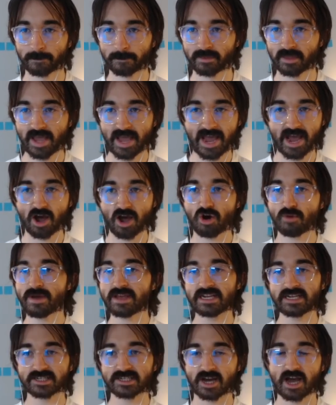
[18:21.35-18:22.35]
how
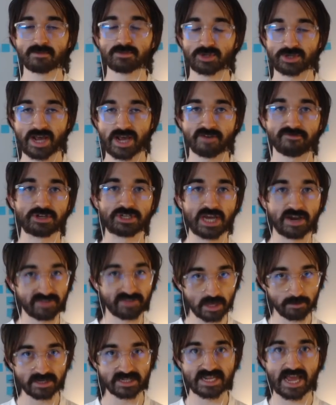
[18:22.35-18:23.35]
many times on average have they
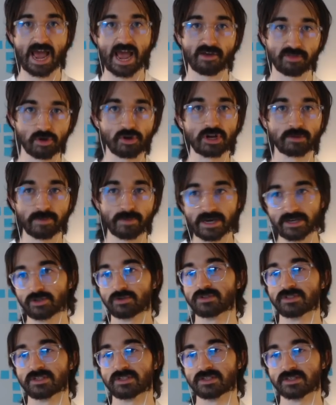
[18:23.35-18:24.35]
been downloaded by
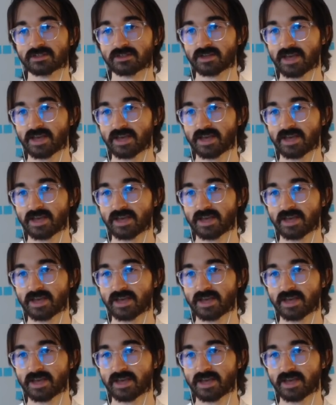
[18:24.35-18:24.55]
users?